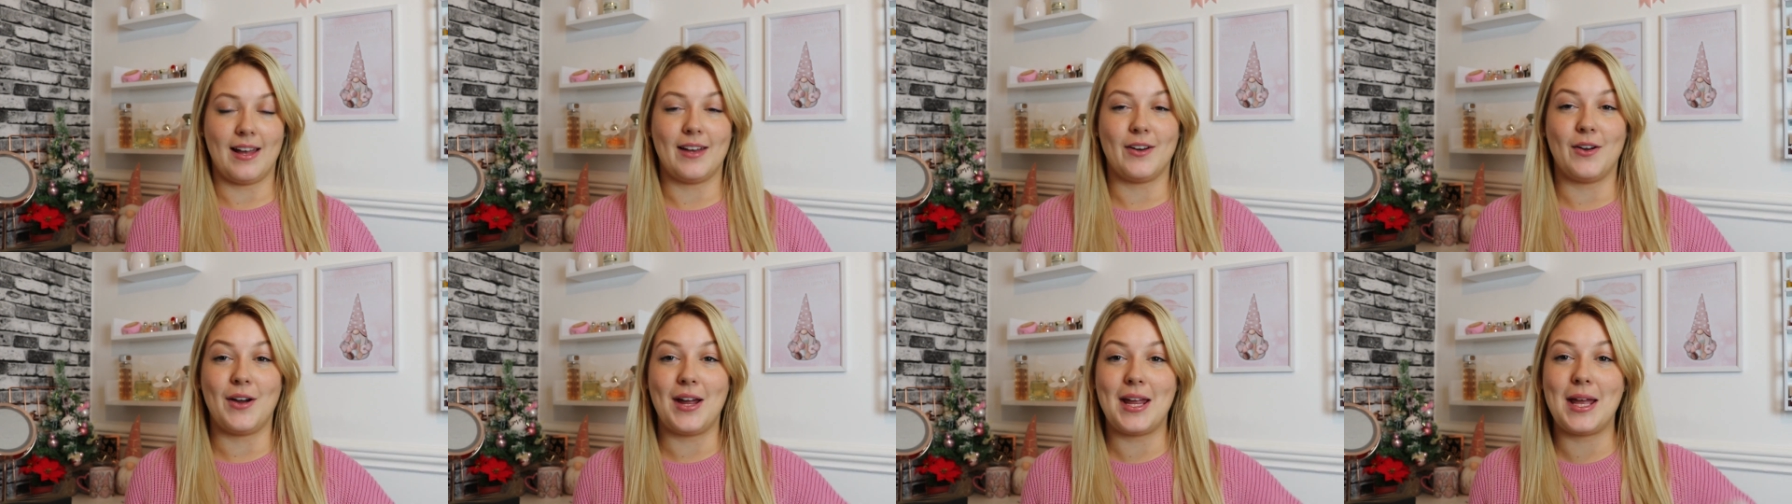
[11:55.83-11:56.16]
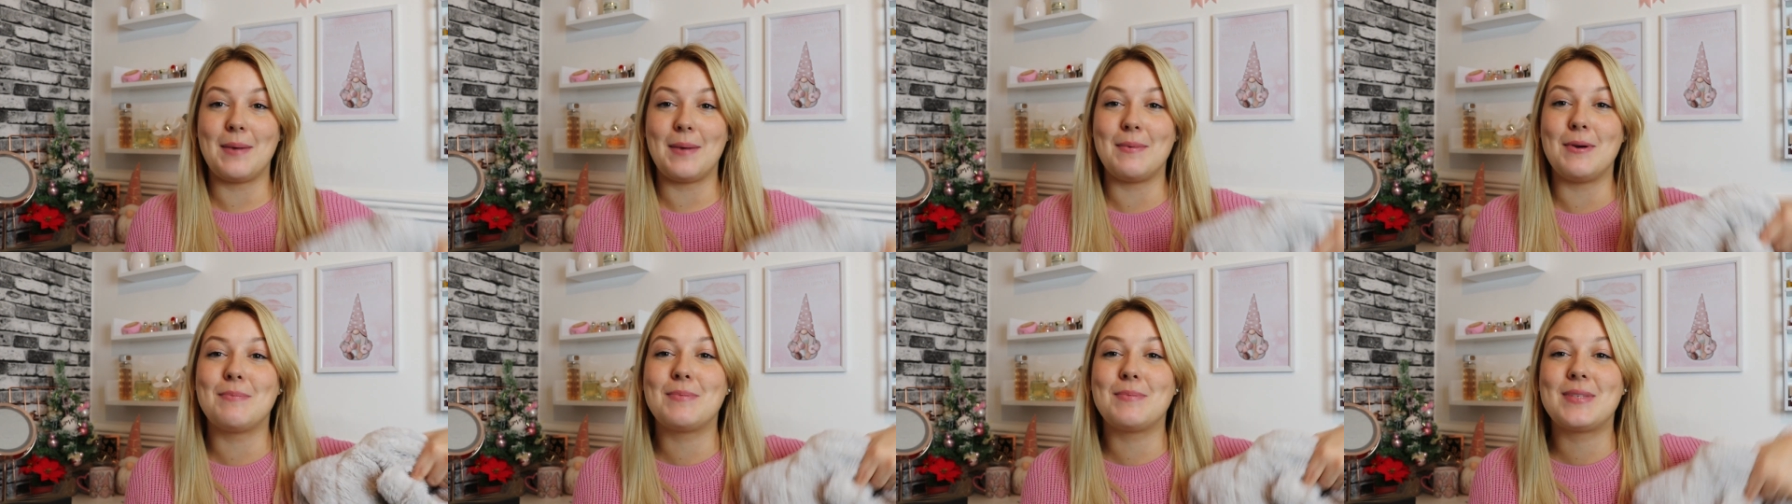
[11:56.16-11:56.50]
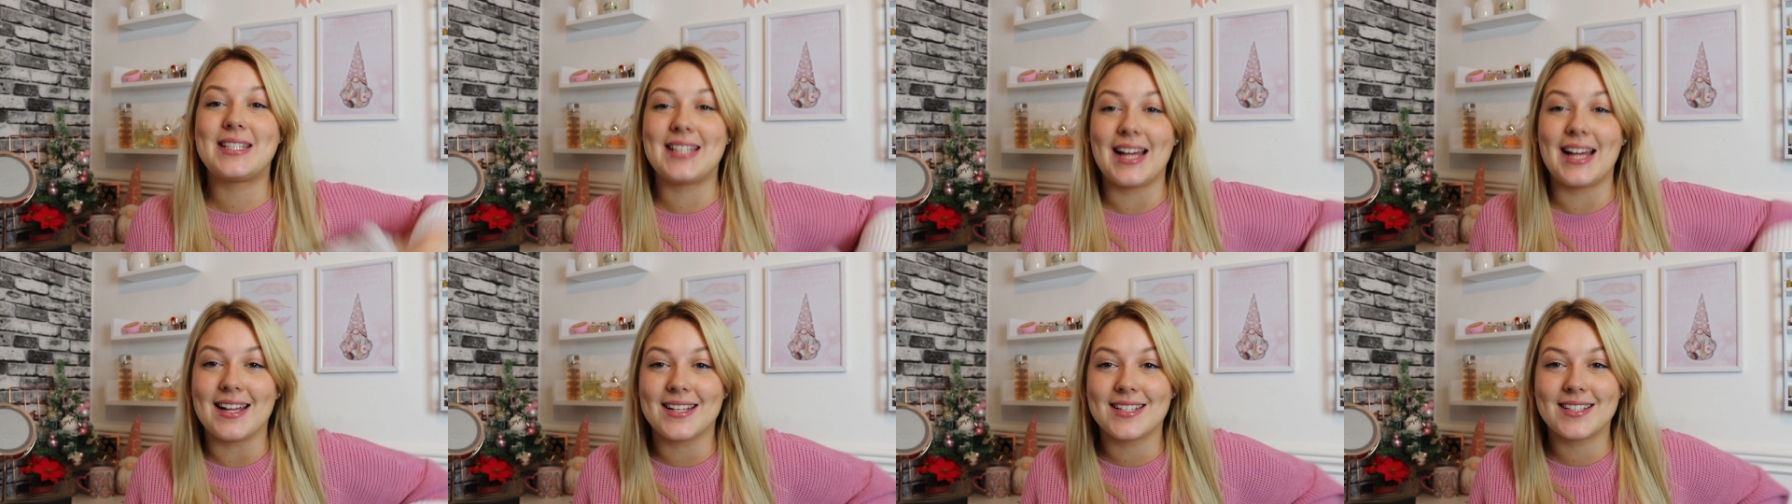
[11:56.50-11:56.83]
And I am
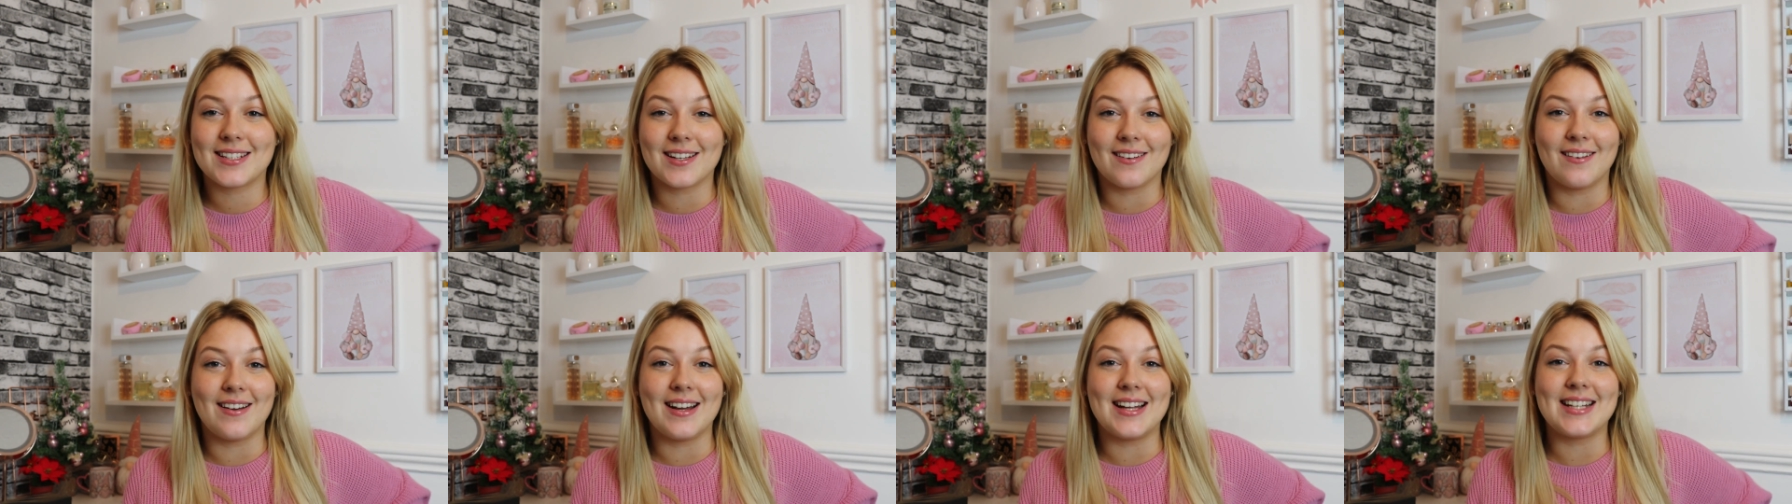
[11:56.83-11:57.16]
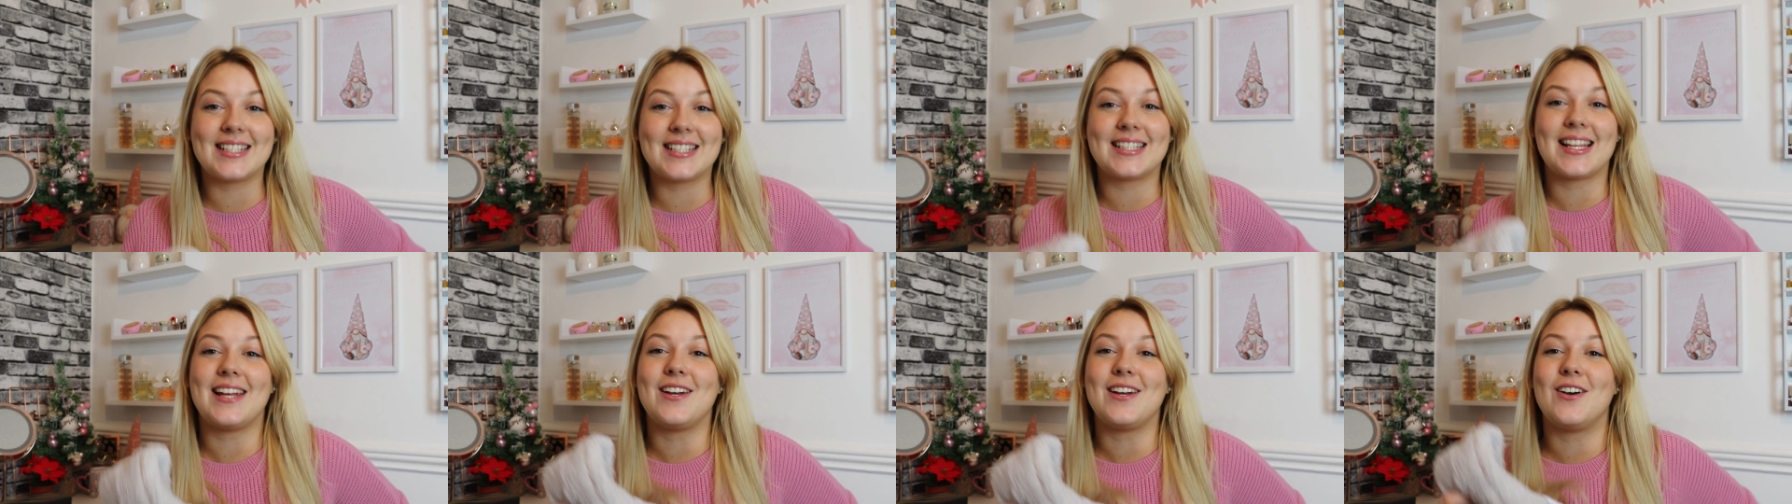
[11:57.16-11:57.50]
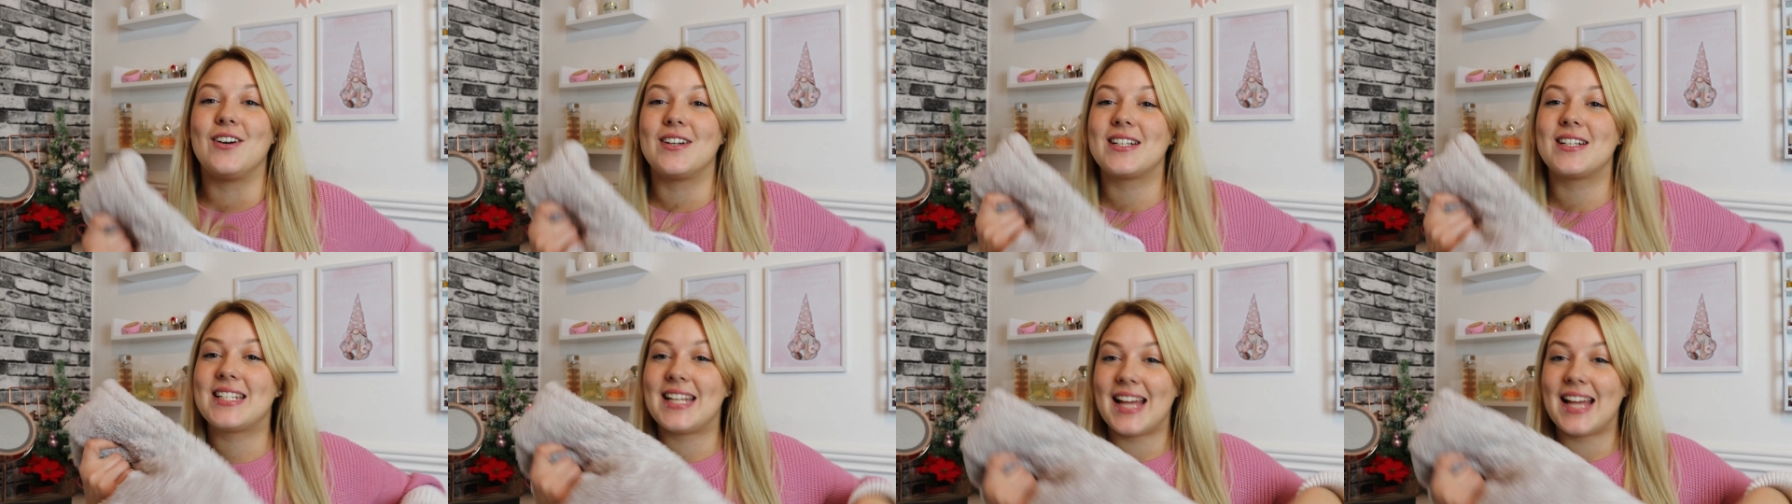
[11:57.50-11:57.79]
obsessed, guys. They are